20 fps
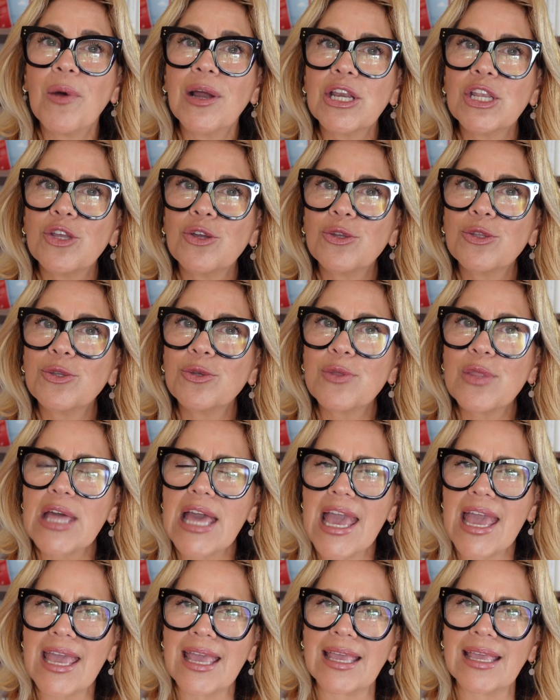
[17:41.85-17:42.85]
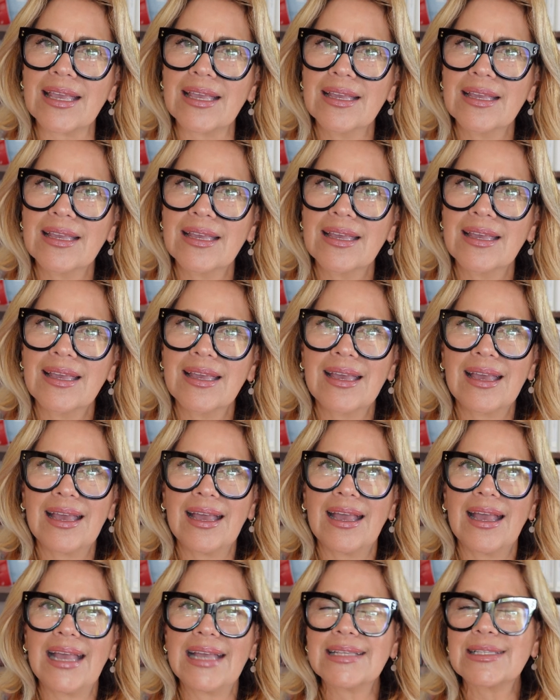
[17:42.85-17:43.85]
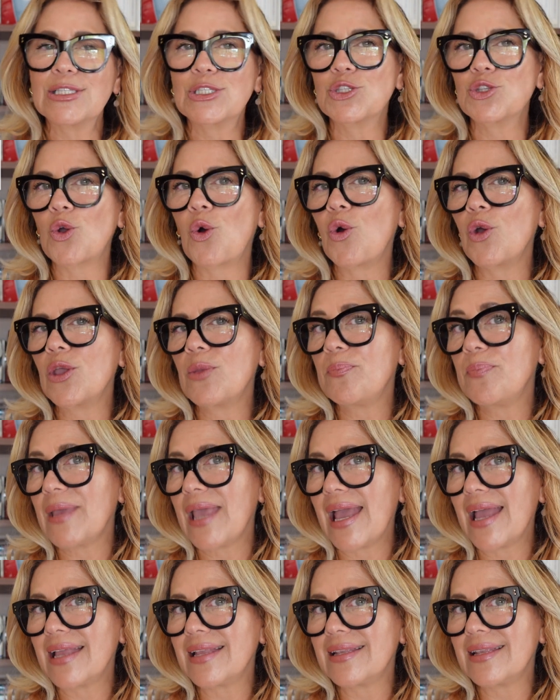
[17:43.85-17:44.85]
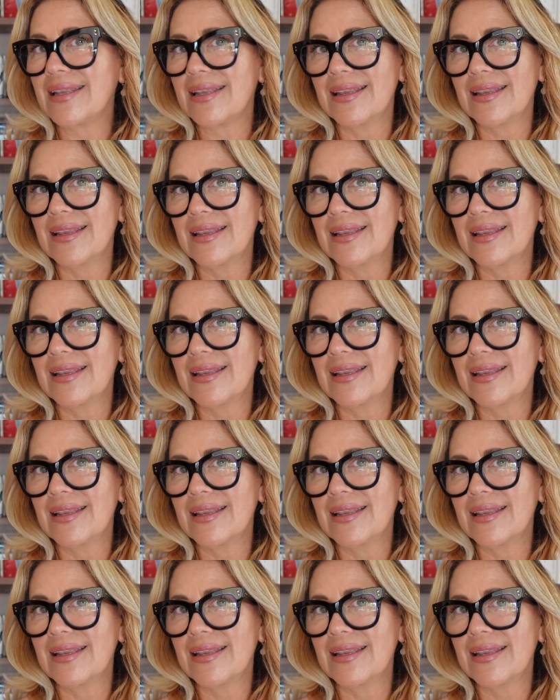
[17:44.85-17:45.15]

are you today? Estoy bien.